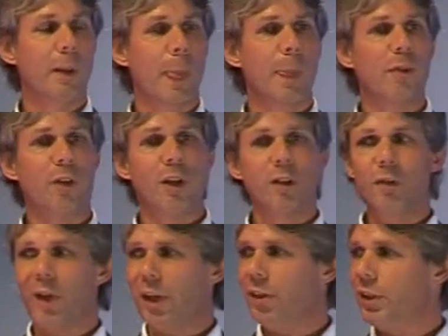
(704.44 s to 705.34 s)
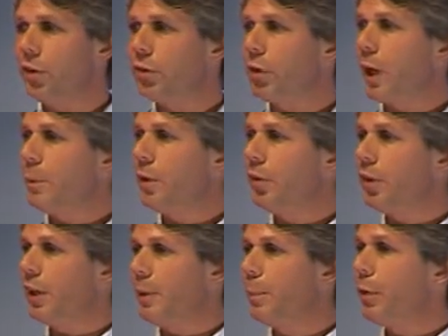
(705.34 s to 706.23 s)
The first phase he described as
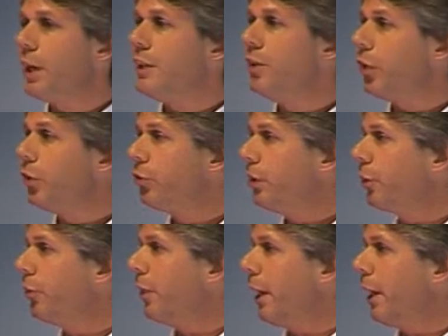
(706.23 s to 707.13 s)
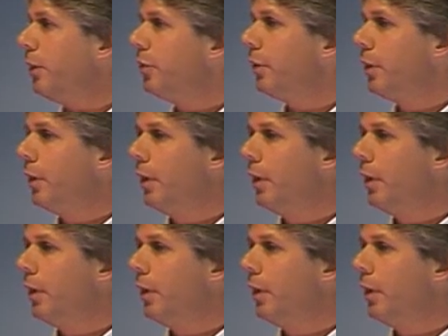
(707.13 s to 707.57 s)
the pre industrial phase.